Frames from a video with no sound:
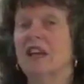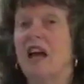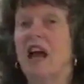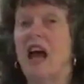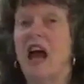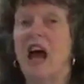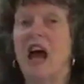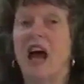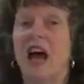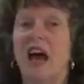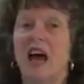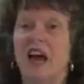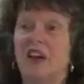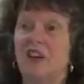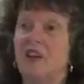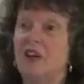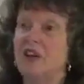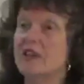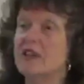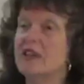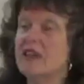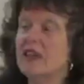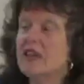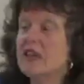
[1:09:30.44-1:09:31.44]
had
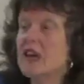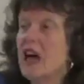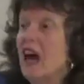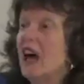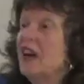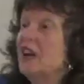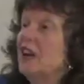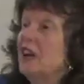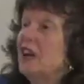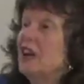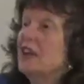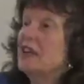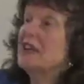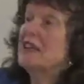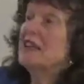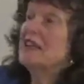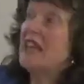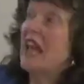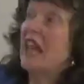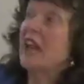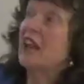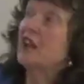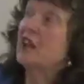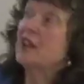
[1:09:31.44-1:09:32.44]
started a
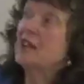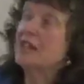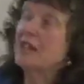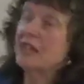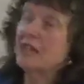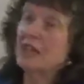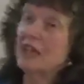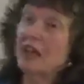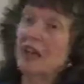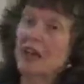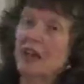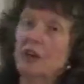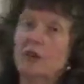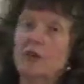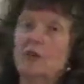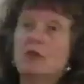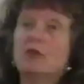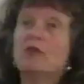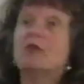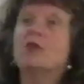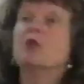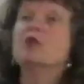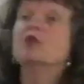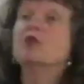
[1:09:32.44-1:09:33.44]
sect in
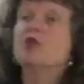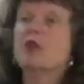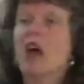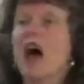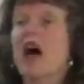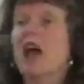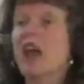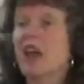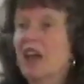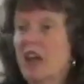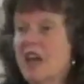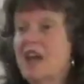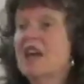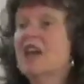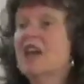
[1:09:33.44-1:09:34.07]
Fushan